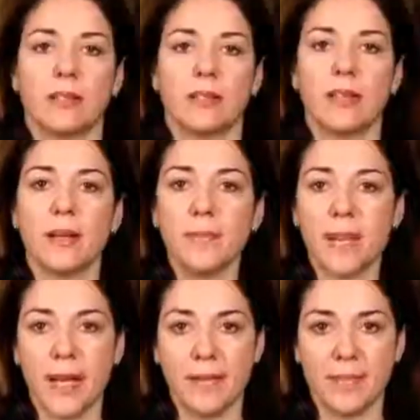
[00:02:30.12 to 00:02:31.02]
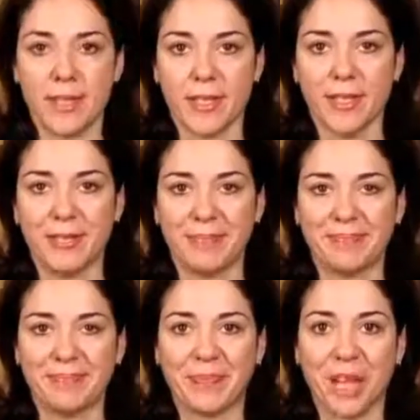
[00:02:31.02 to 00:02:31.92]
Sometimes
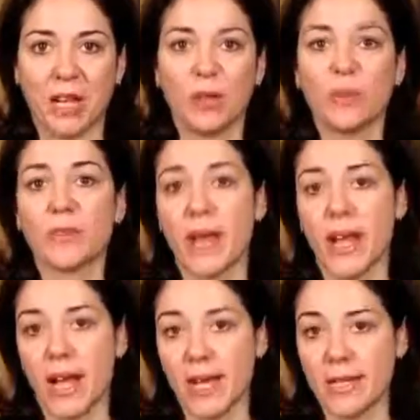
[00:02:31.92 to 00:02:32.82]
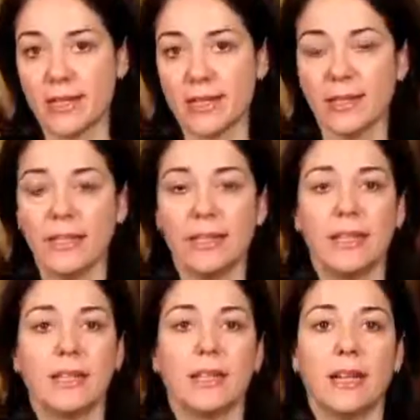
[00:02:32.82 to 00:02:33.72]
I close my eyes
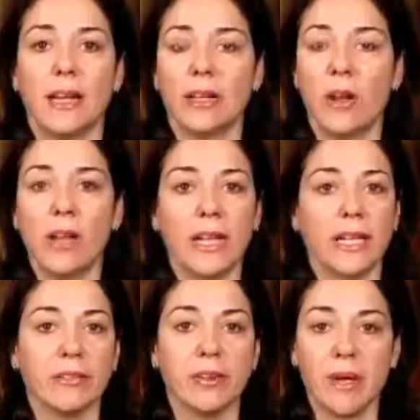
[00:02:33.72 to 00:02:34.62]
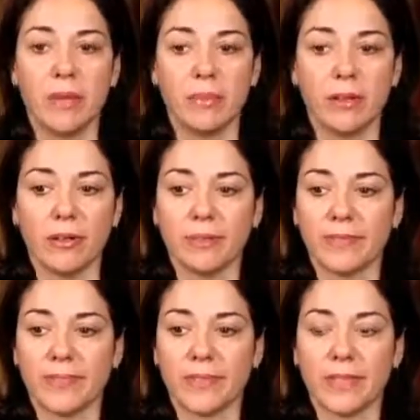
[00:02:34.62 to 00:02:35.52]
and all I can remember
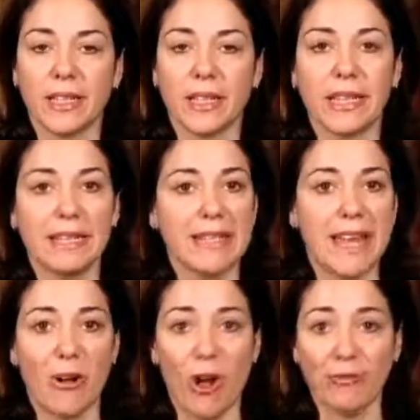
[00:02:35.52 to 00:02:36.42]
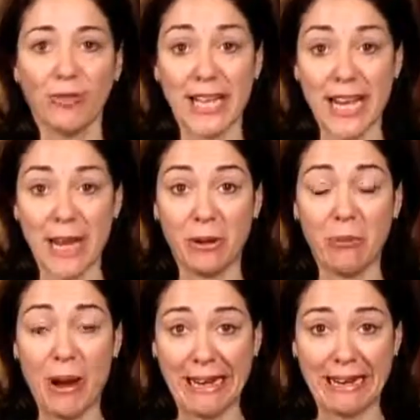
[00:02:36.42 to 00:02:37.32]
is that awful day
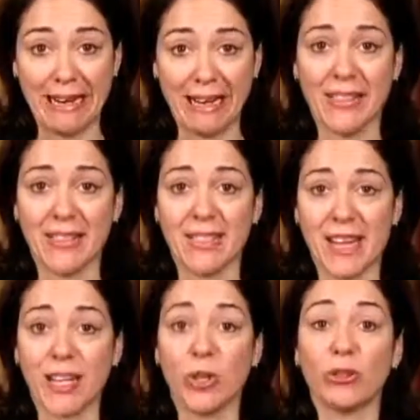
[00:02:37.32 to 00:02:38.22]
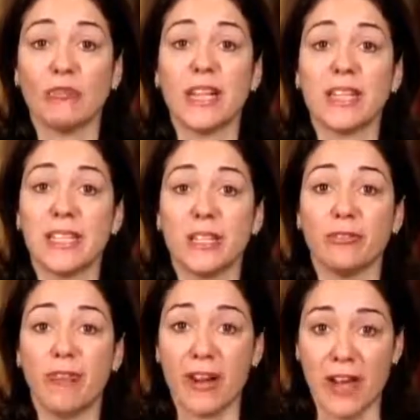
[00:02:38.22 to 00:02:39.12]
waiting at the Sandy Hook Volunteer
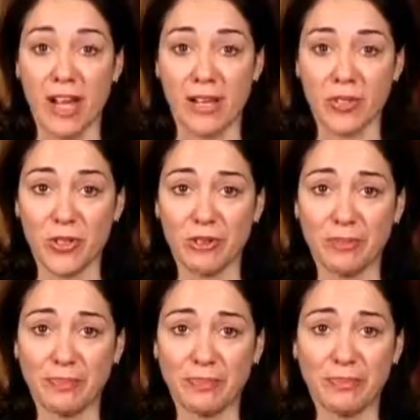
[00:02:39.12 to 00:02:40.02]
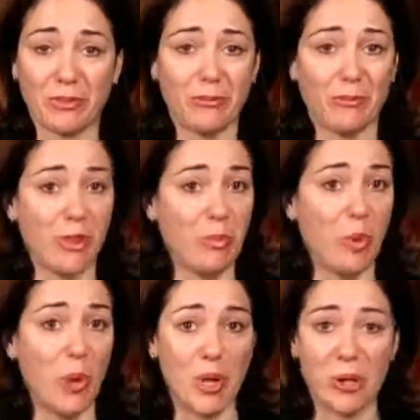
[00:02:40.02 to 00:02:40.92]
Firehouse for the
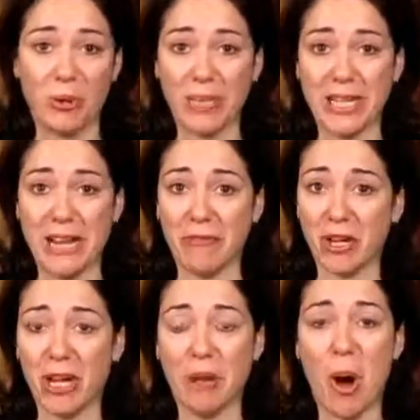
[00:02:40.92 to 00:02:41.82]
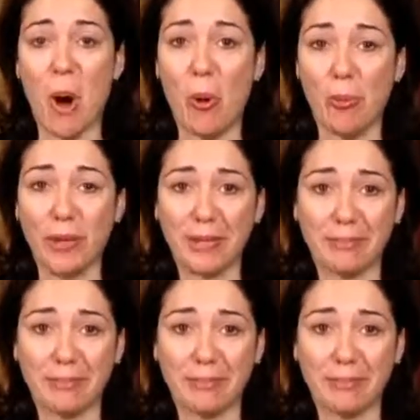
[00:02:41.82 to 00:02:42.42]
boy who would never come home.